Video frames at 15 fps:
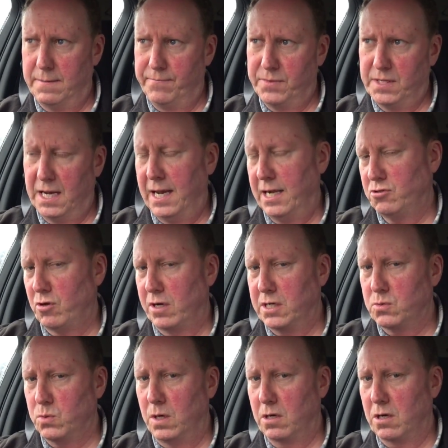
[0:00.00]
electronics
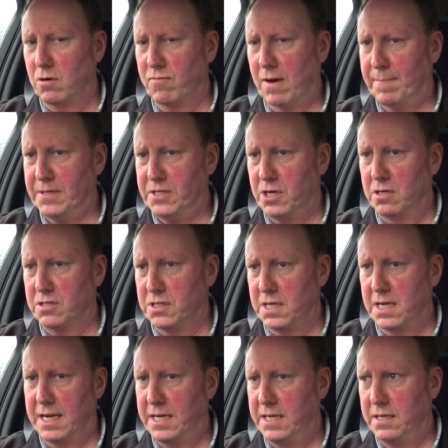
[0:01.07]
work on a rapid charger.
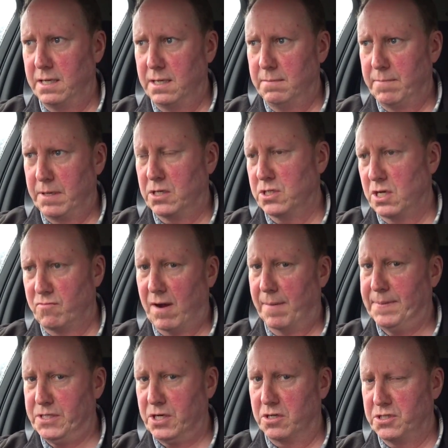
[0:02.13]
Because they're
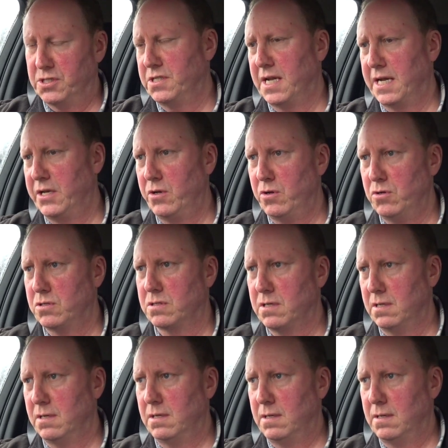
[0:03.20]
rapid charging, they use
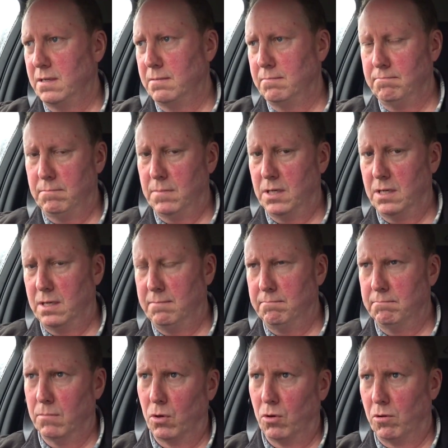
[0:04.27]

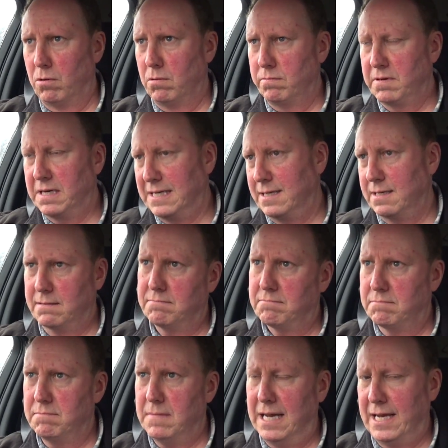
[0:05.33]
more
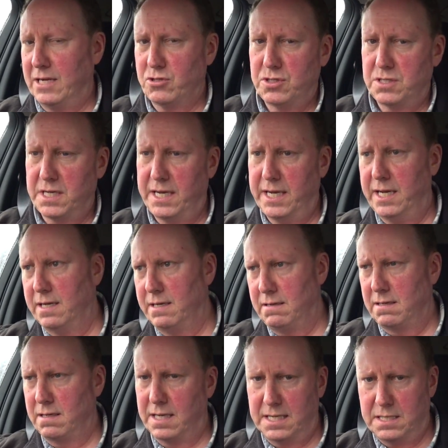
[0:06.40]
electricity, and
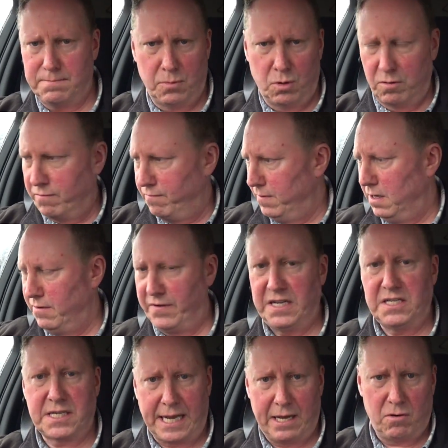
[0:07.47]
there's more
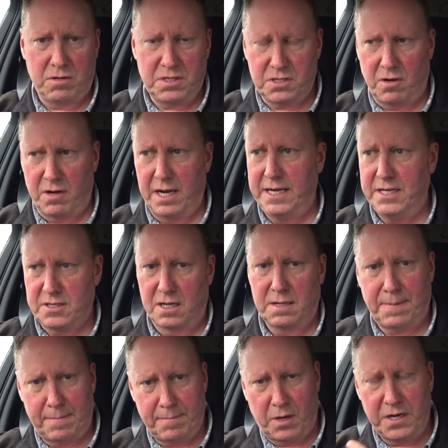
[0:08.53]
things going on inside the
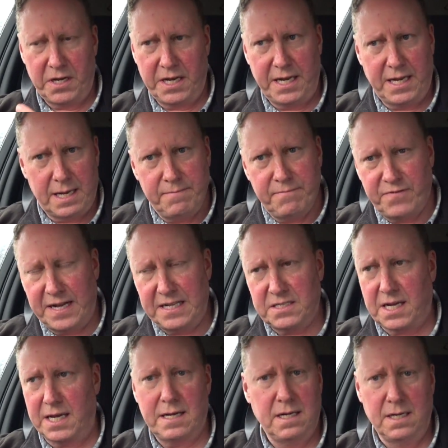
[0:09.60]
pump, like you can hear them fans
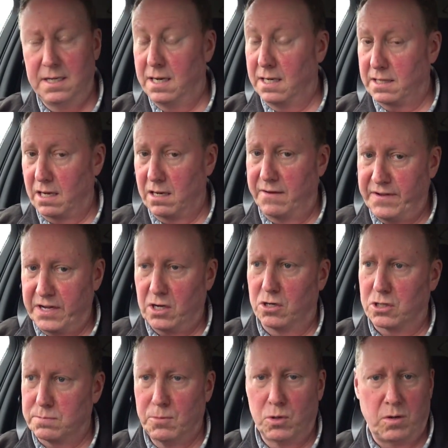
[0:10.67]
going. I don't know if it
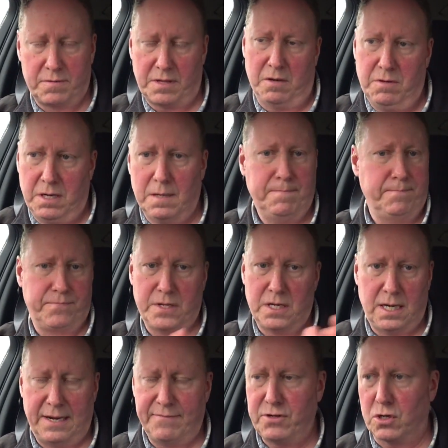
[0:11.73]
costs more. I don't know.
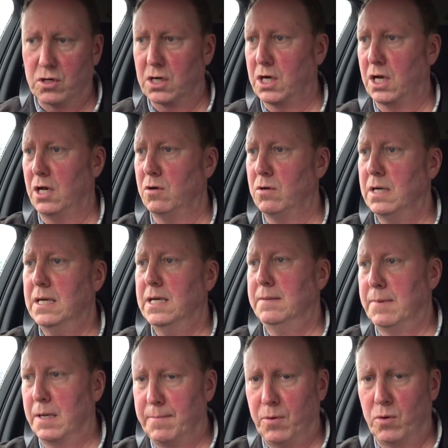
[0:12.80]
I haven't got a clue.
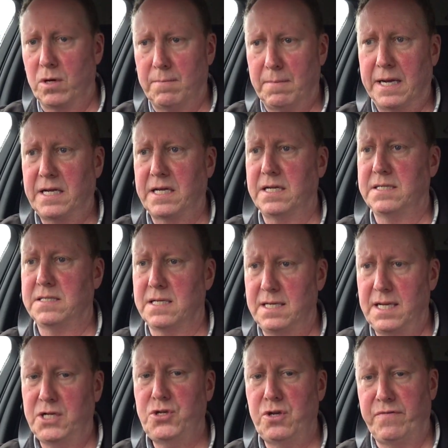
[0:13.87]
But the point I'm making is,
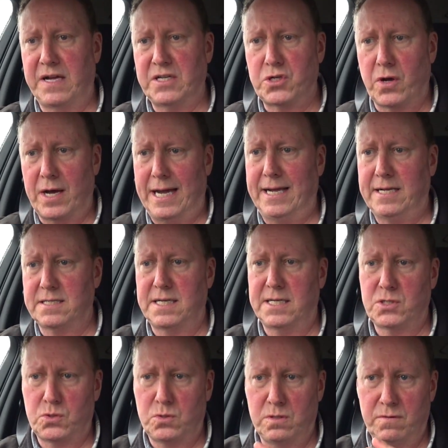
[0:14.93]
unless you've actually got access
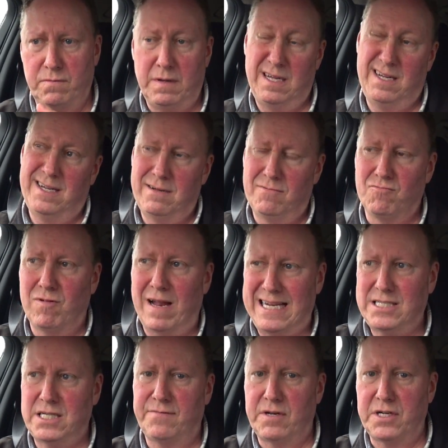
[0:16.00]
to
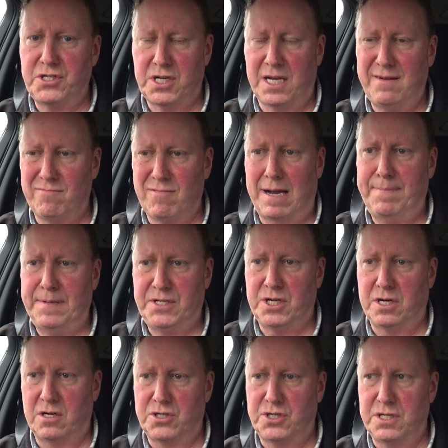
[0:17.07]
relatively cheap rapid
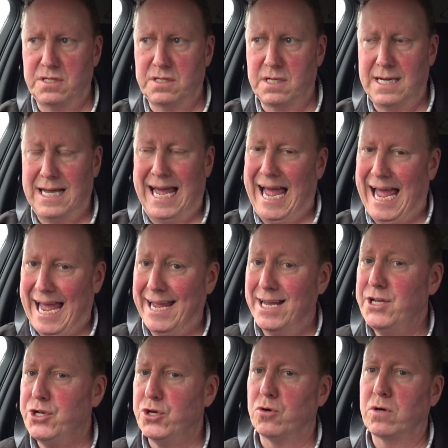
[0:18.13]
chargers,
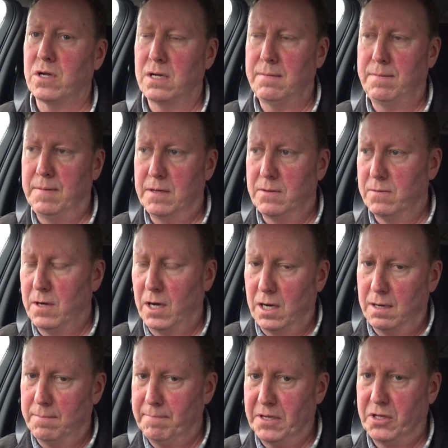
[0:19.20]
and you're going
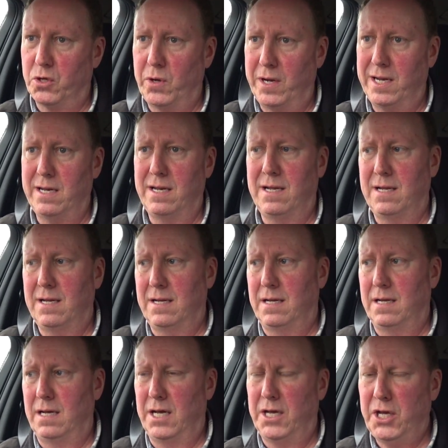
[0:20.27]
to be doing
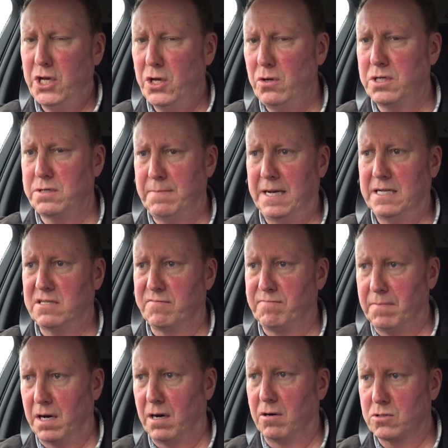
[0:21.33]
a huge amount of
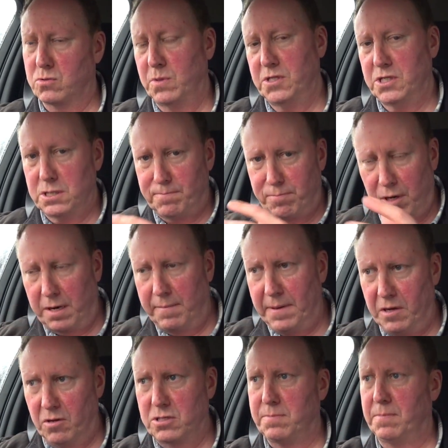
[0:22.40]
miles, which is bringing me
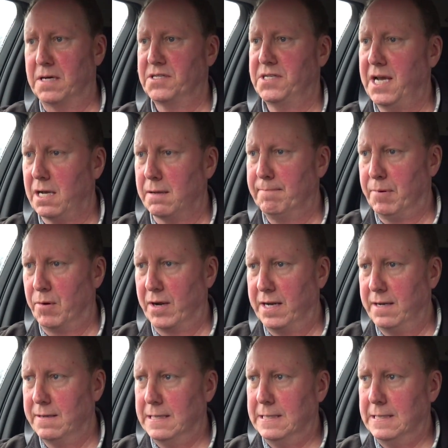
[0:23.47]
on to my second point,